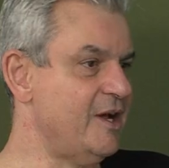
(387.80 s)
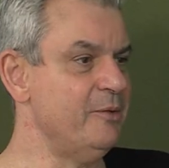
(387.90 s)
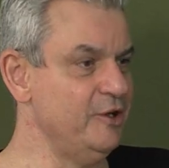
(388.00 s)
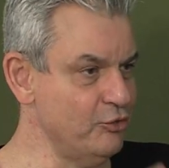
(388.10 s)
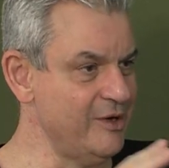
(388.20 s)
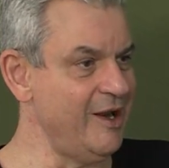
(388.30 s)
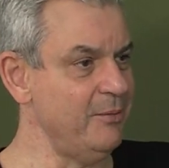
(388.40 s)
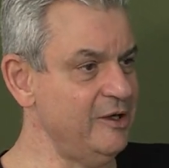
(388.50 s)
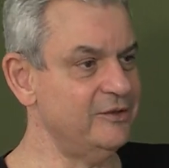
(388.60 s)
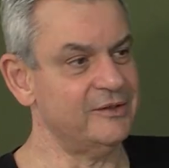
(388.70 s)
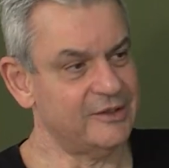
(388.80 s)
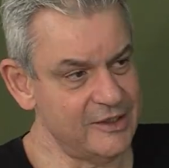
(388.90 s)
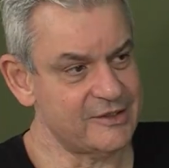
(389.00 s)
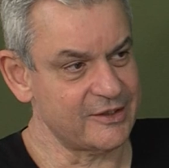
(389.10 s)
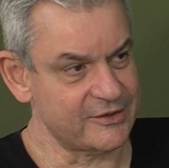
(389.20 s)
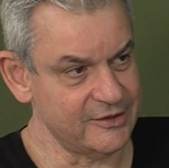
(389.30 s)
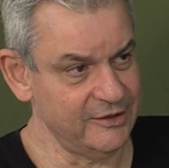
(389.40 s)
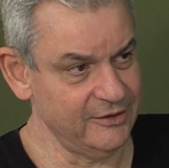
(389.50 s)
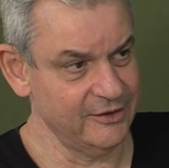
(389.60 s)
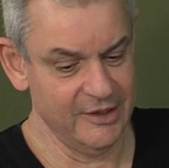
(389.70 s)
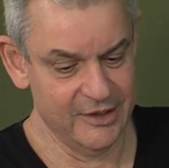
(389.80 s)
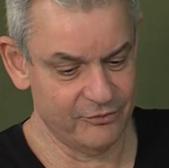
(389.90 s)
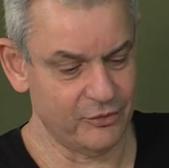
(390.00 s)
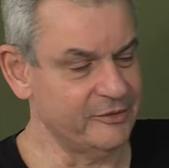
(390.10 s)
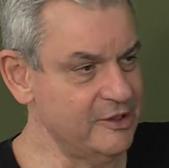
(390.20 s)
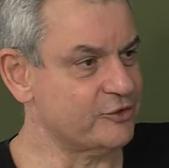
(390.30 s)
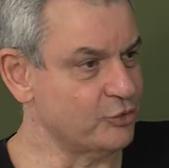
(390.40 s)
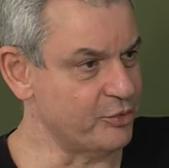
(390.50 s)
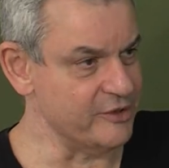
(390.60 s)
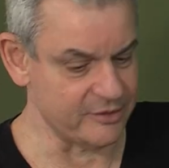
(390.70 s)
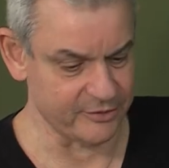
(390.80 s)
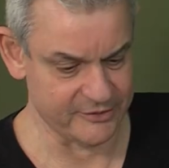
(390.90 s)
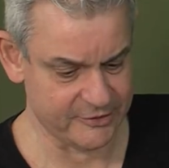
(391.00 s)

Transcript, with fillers: I mean, you name it, they succeeded from these two principles.